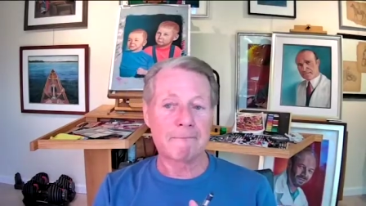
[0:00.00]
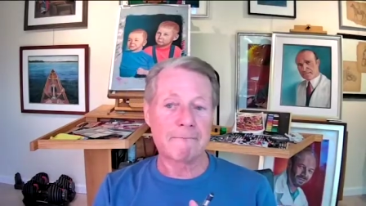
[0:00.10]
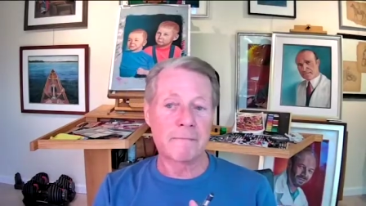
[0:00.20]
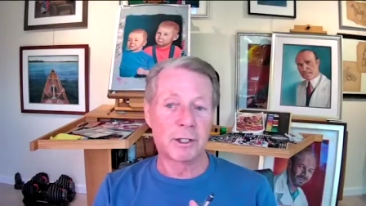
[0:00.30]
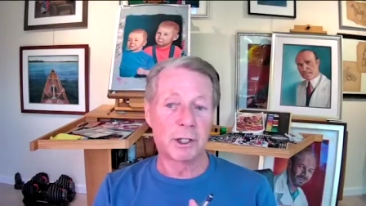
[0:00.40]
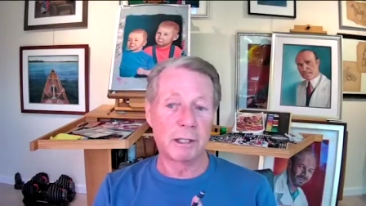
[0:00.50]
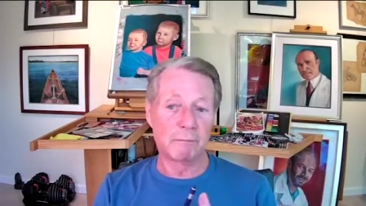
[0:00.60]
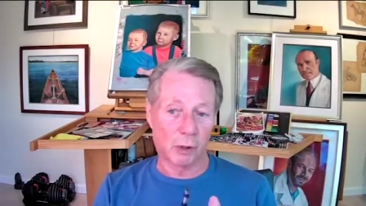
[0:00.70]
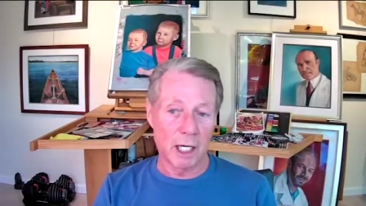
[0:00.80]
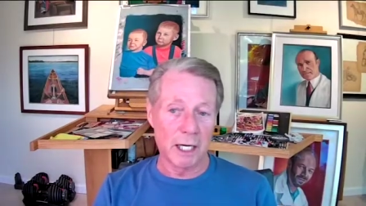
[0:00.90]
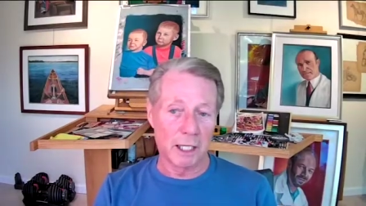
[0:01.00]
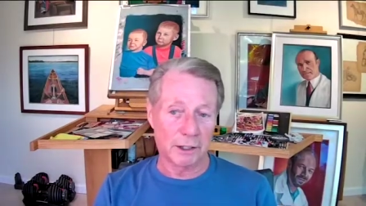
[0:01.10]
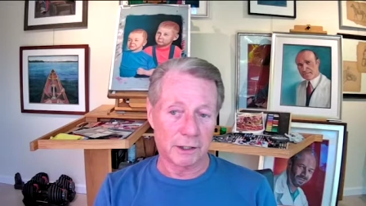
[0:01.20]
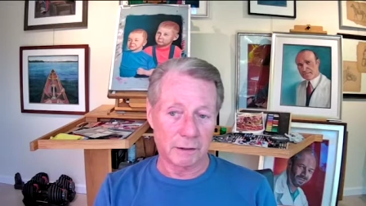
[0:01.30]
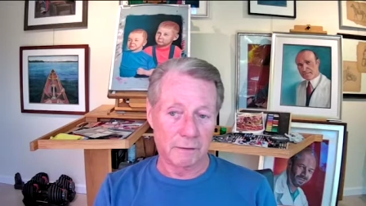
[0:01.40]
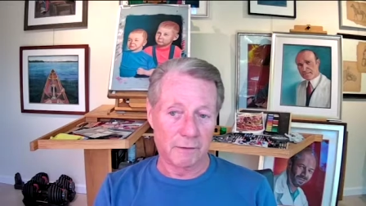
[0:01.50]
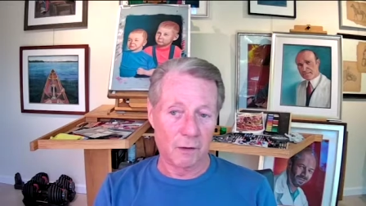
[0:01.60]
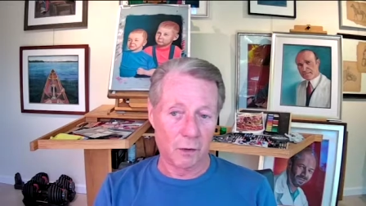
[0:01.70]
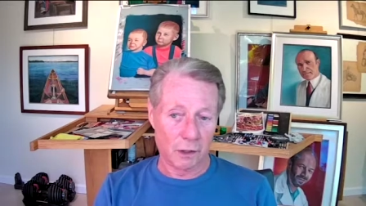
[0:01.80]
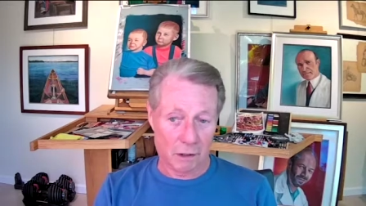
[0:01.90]
the gene products that
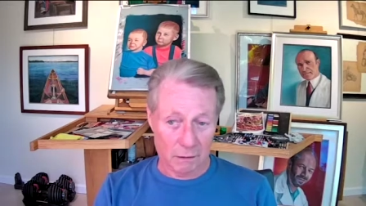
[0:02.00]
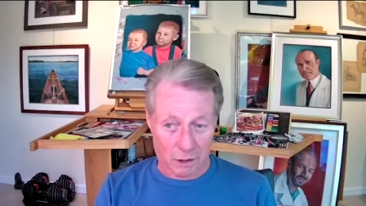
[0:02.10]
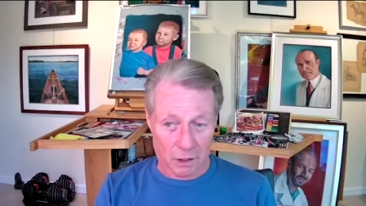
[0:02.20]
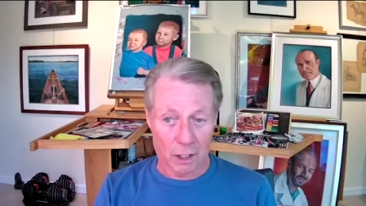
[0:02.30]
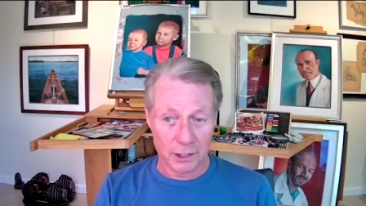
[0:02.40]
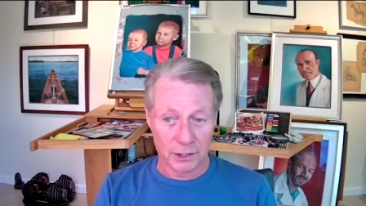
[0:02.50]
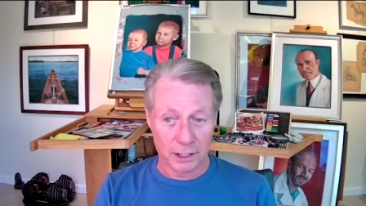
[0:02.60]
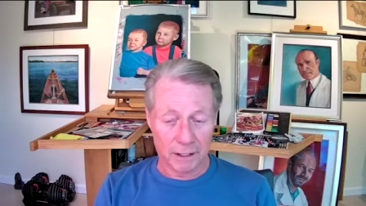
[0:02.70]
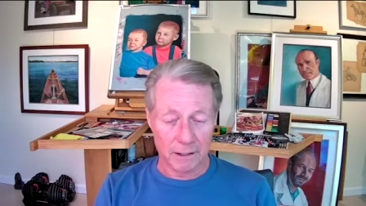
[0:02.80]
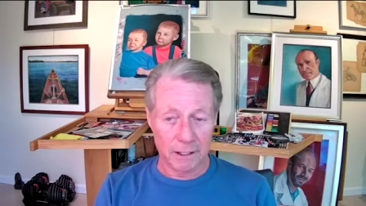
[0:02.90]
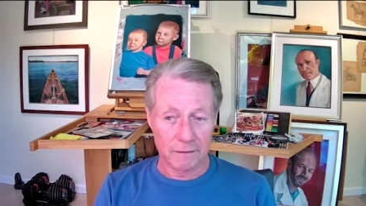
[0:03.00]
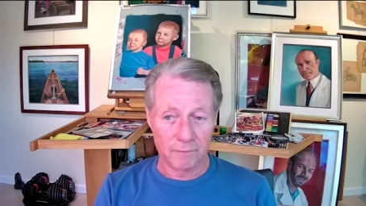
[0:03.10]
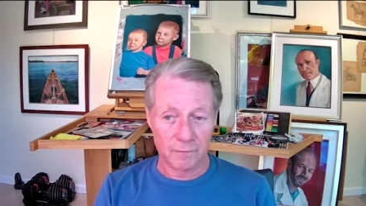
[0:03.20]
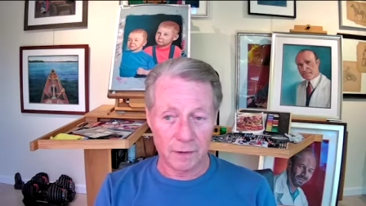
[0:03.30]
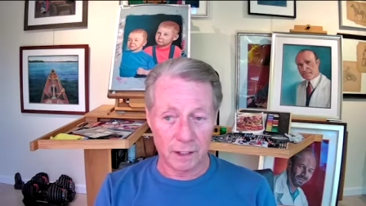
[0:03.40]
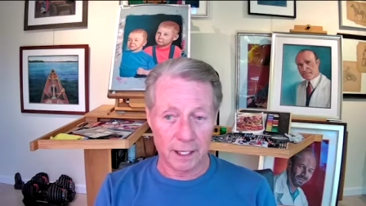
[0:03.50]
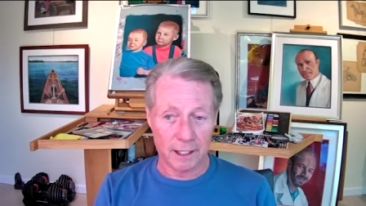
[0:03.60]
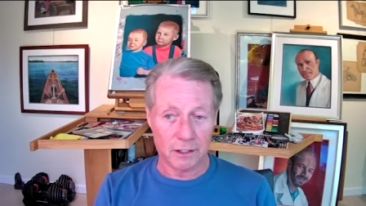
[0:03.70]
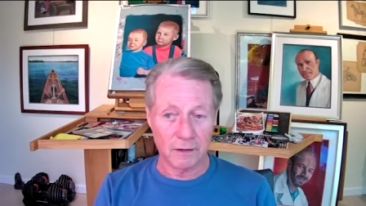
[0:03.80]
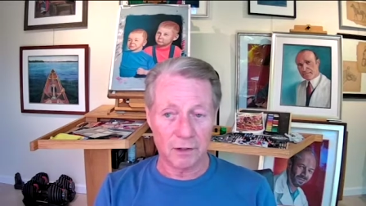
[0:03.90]
were causing the
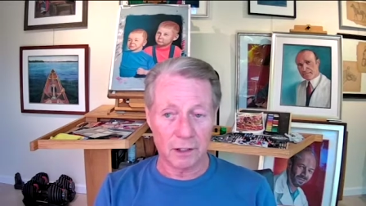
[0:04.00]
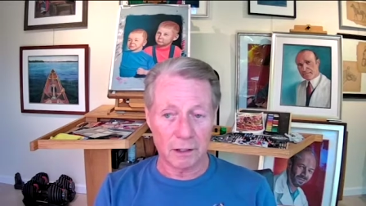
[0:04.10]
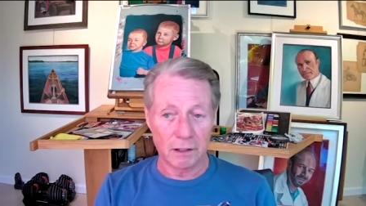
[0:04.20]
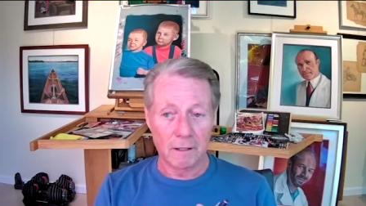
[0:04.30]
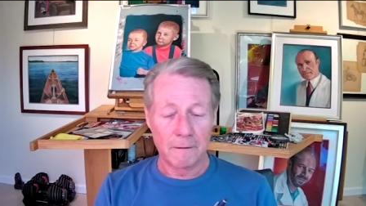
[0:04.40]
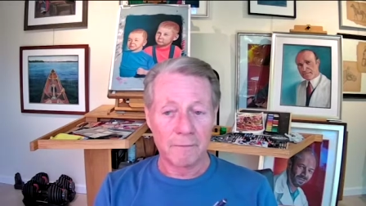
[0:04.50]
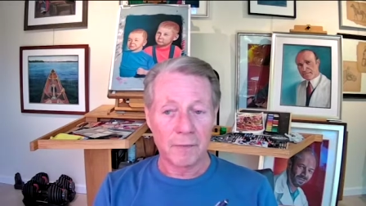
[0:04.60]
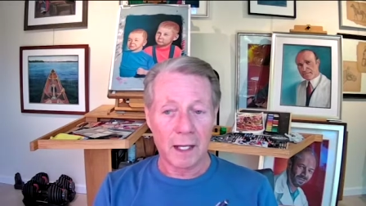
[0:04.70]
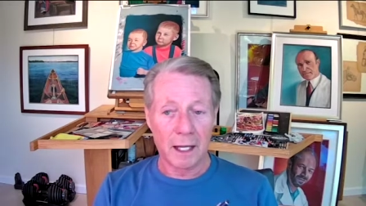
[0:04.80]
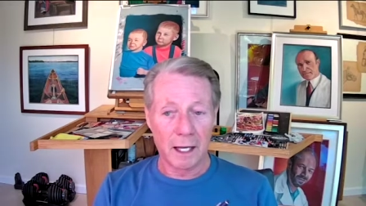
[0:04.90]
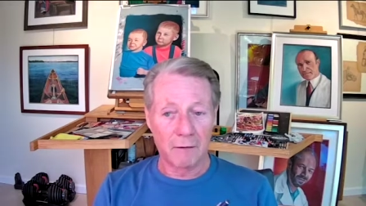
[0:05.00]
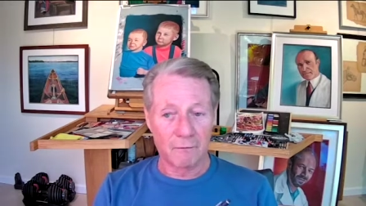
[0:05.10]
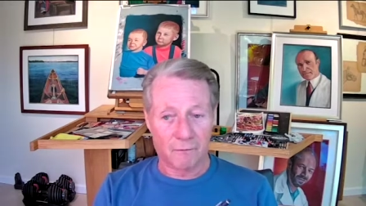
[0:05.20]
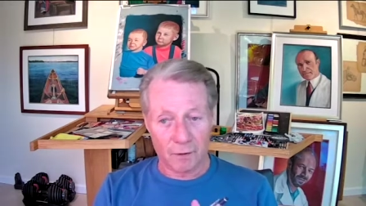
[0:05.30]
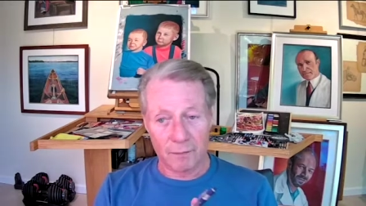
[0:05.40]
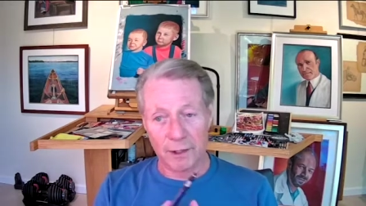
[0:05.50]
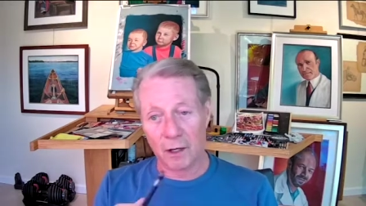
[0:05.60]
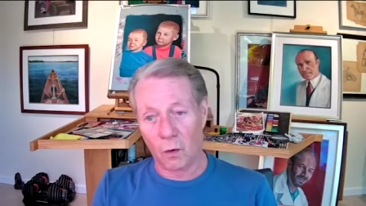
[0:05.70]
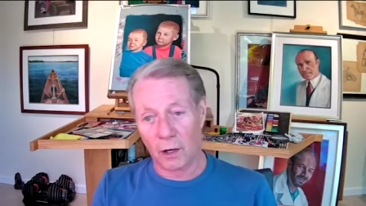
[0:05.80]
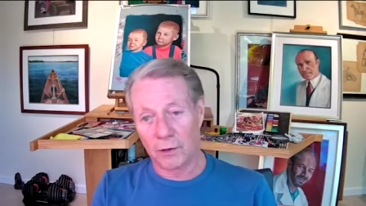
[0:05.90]
activity, and from there
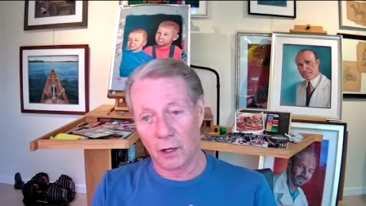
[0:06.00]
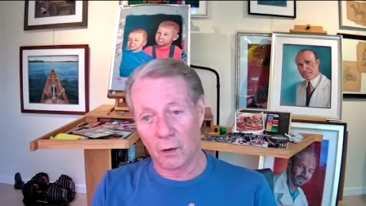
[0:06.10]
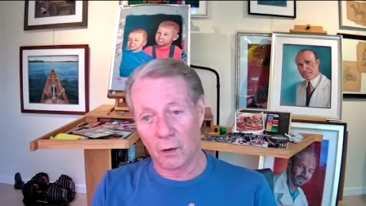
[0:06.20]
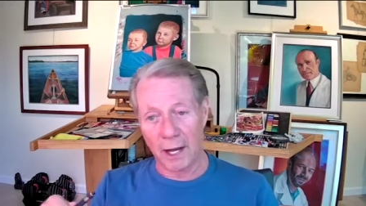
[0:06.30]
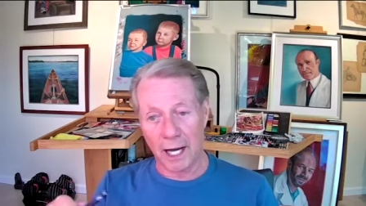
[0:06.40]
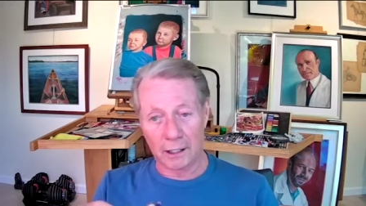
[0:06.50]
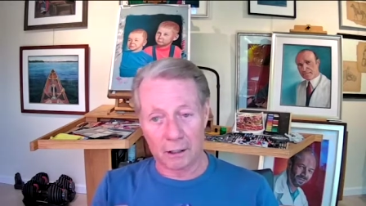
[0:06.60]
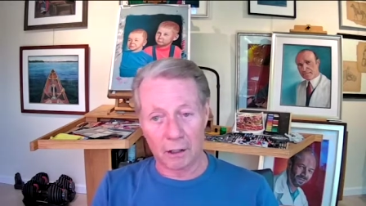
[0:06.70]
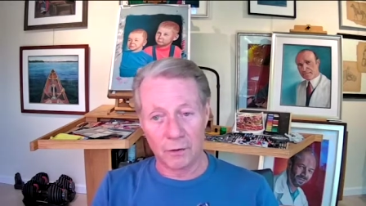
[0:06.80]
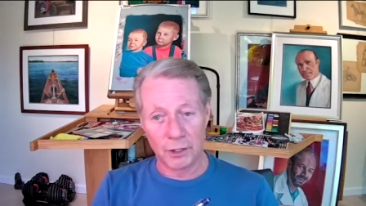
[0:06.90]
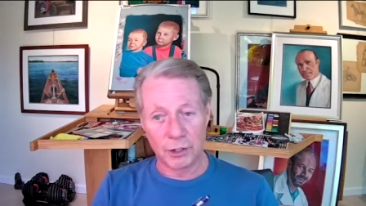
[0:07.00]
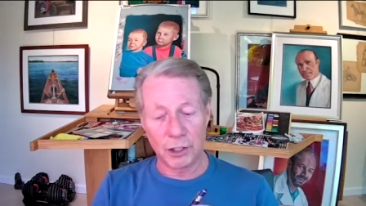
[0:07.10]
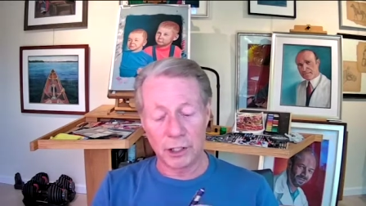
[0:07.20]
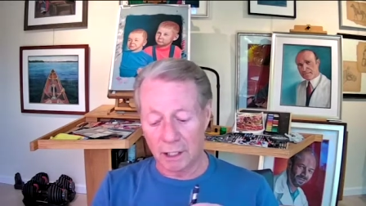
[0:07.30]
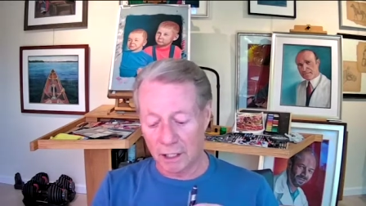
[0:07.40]
work their way back to clone the gene.